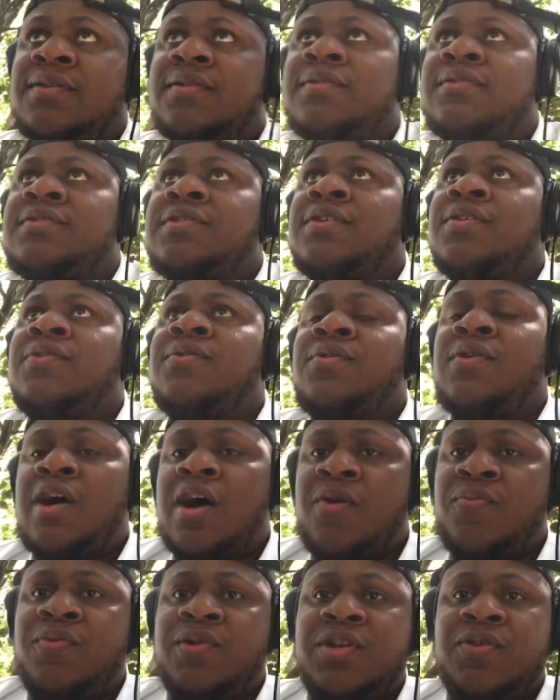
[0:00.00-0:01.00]
So I
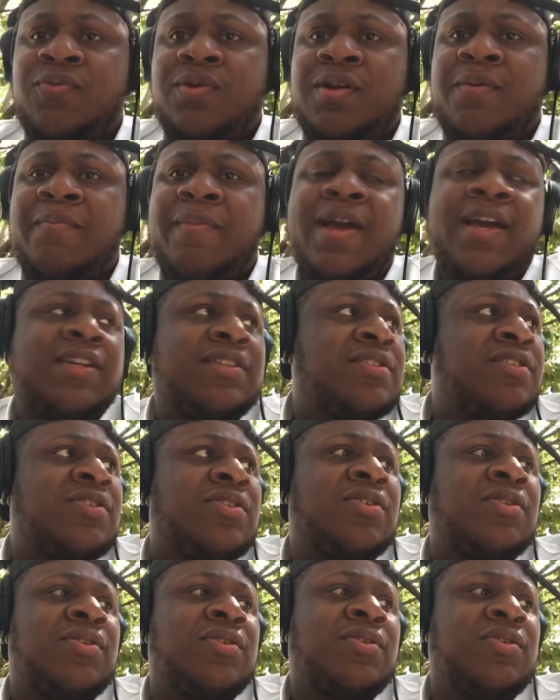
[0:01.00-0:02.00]
really want to
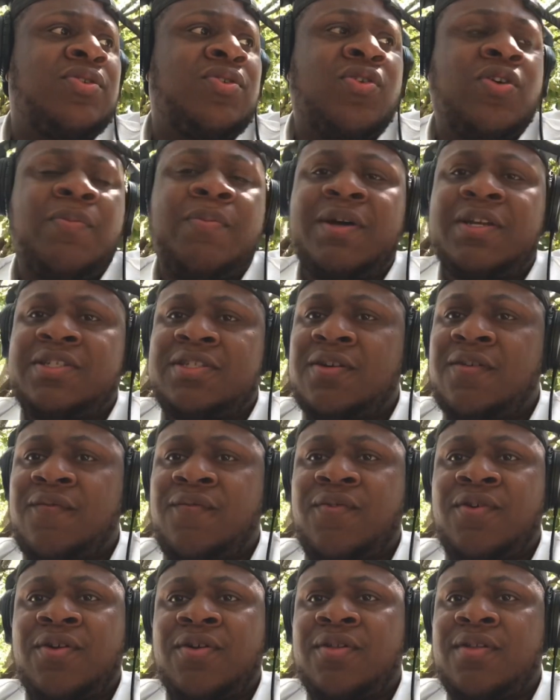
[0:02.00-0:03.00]
master knowing my
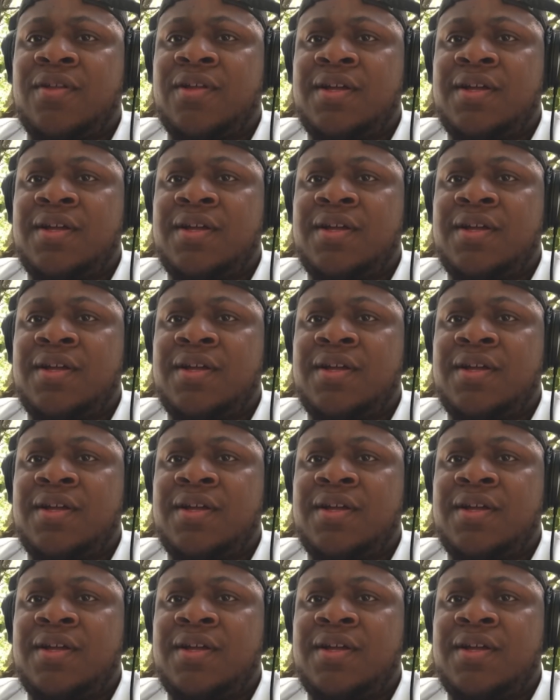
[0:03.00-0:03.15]
self-worth.